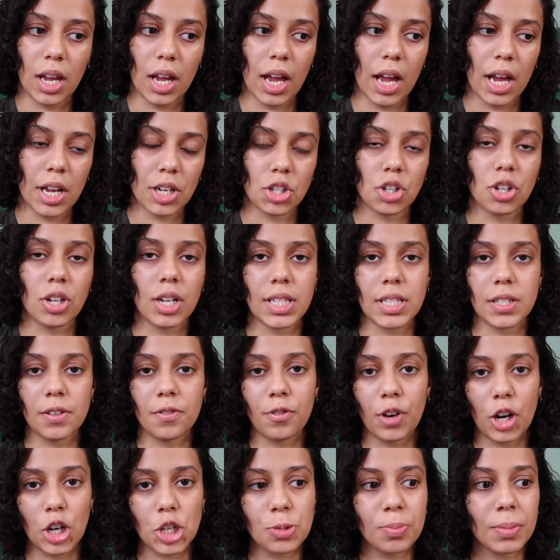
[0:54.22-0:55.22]
entered as a
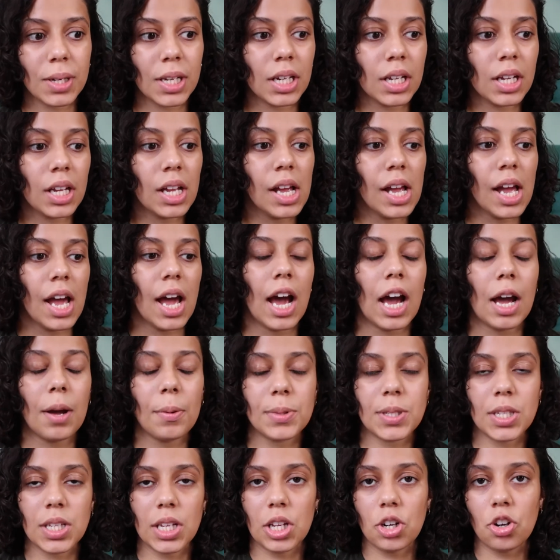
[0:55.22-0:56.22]
freshman. I
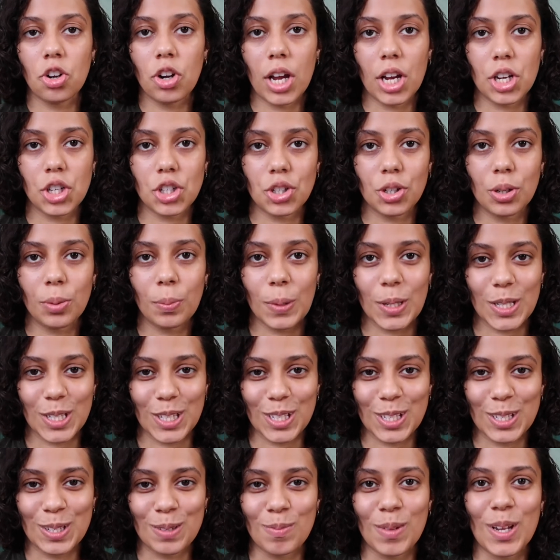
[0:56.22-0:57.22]
was an international
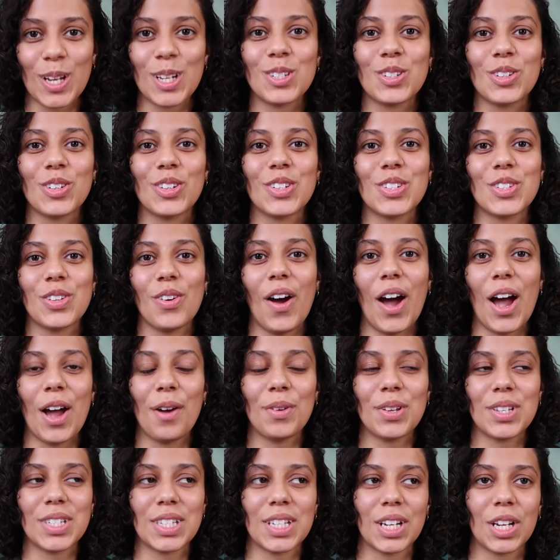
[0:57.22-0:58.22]
business major, so I
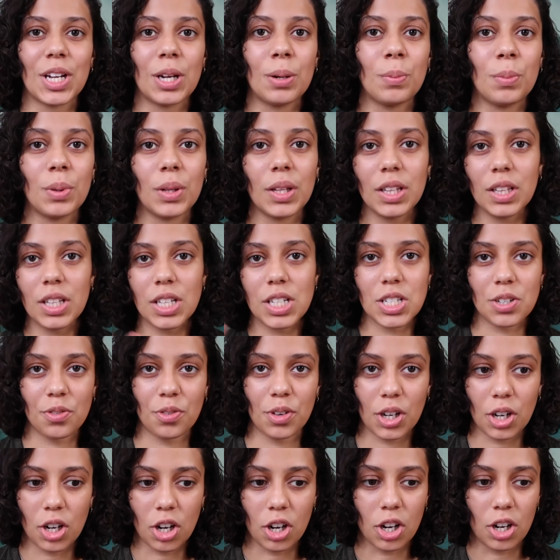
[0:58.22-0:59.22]
was in a completely
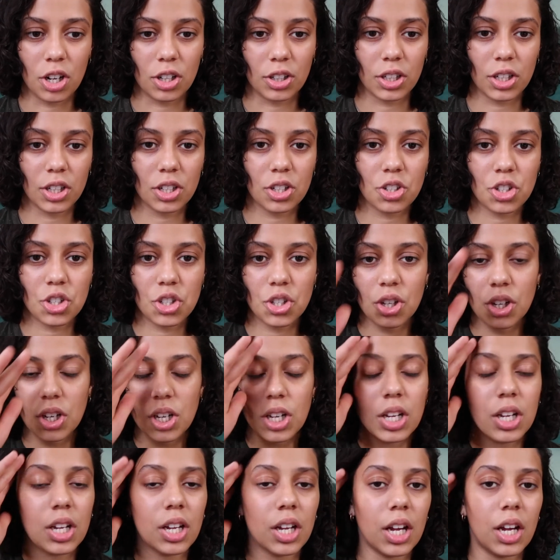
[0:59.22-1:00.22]
different college.
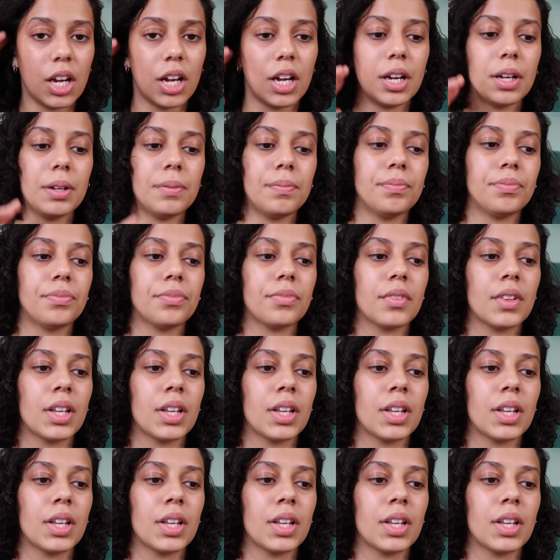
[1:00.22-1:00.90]
And